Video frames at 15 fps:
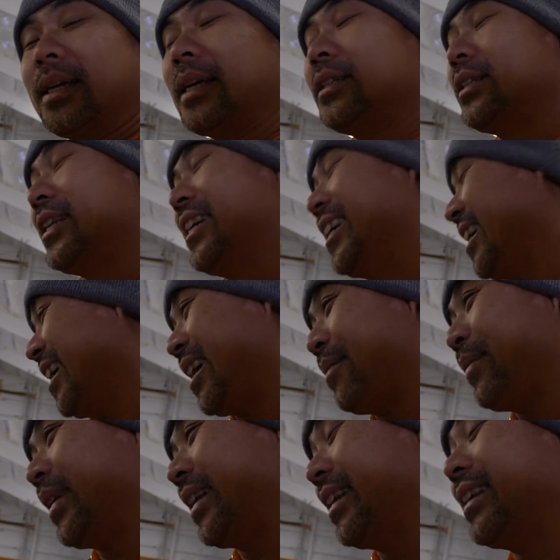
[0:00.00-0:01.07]
as i
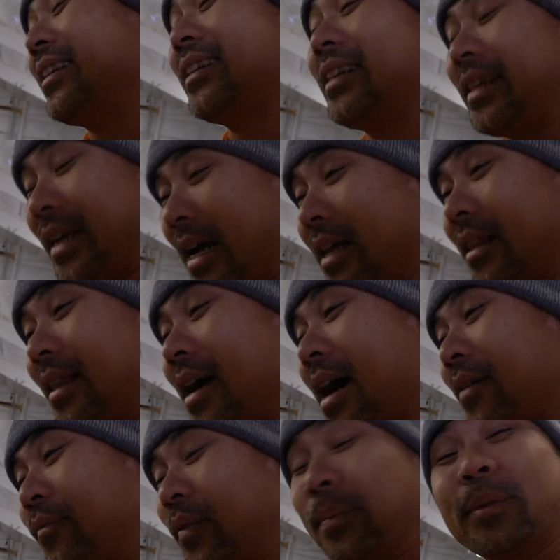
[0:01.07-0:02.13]
mean literally a
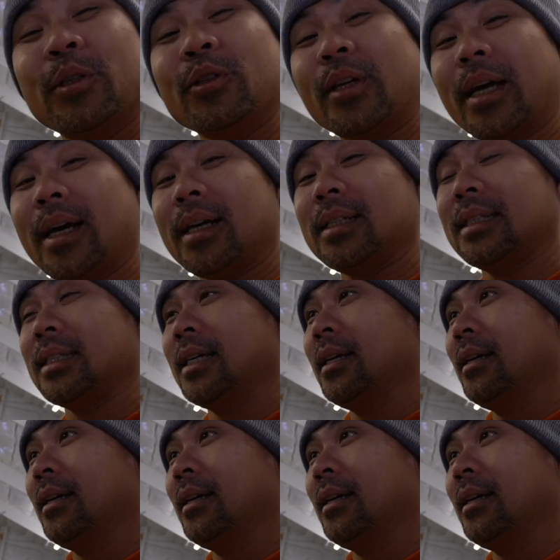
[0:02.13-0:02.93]
lot from you guys